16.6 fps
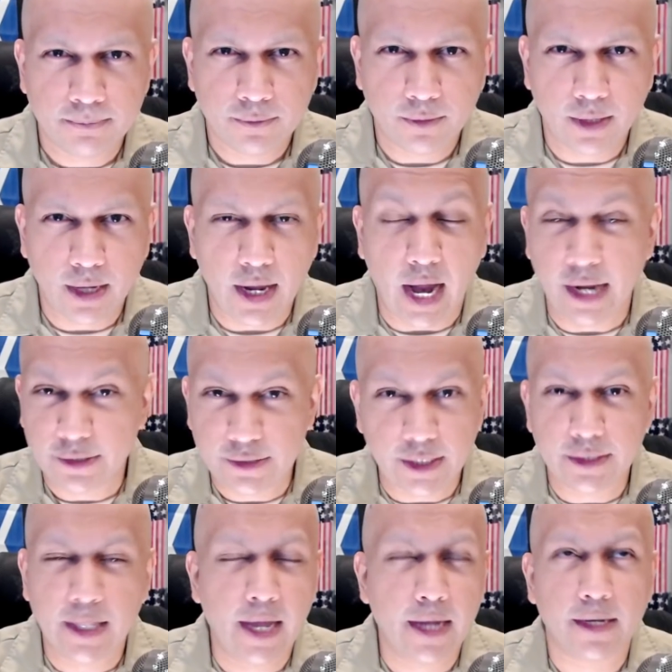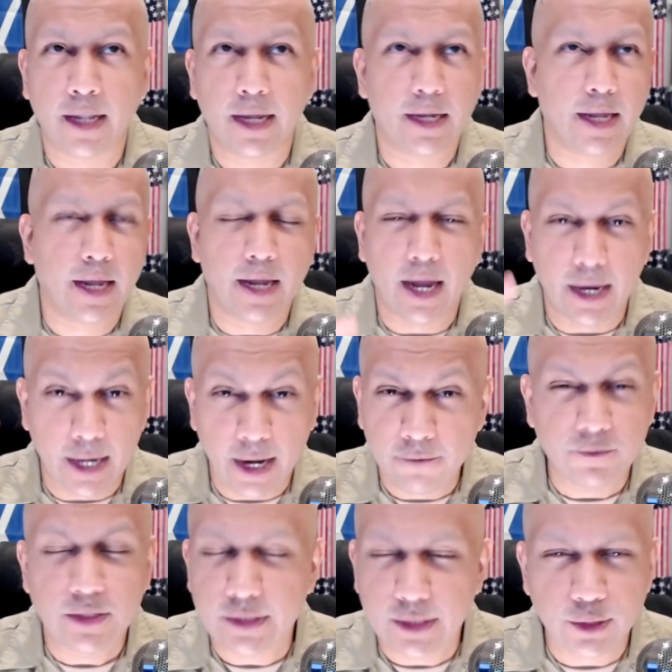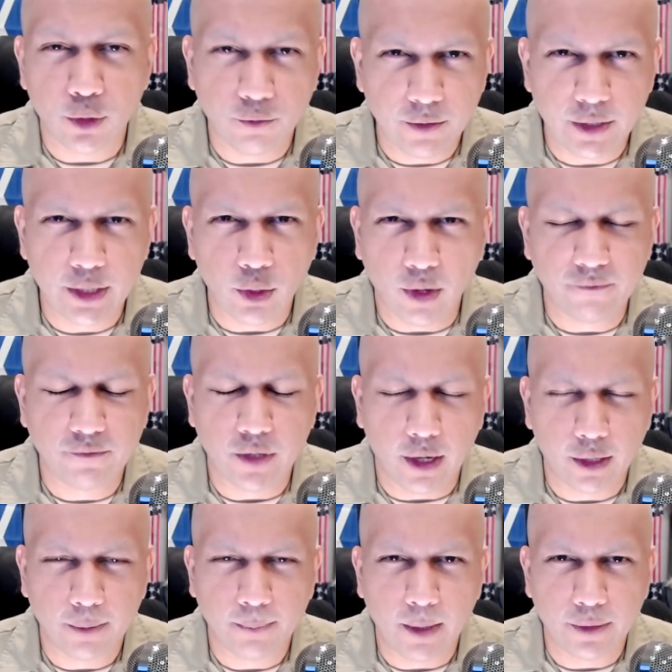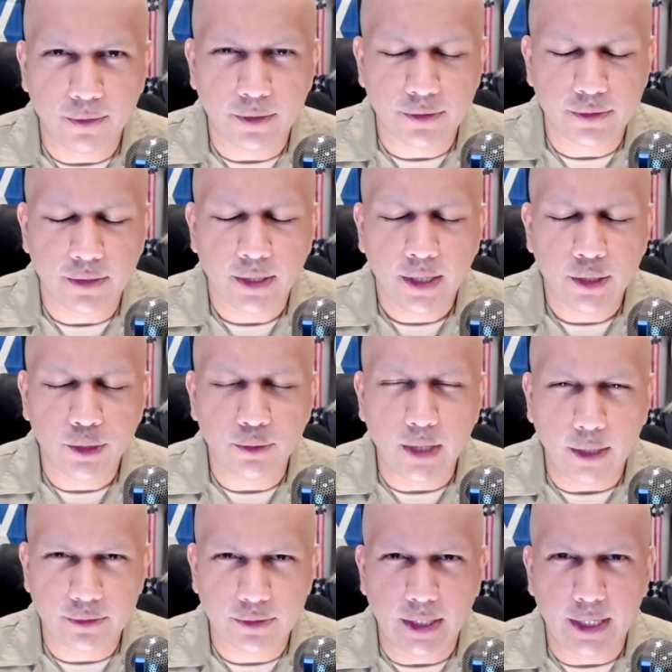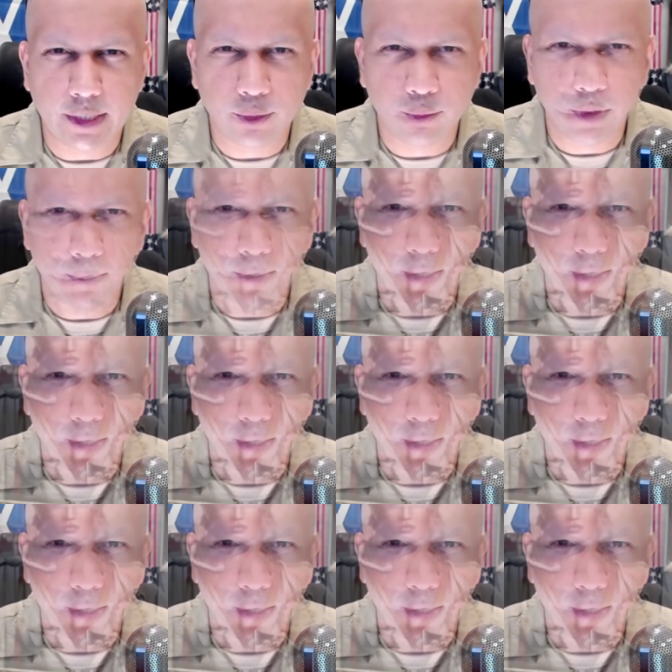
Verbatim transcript: Okay, I said that like in every single video I've talked about this 2009 agreement.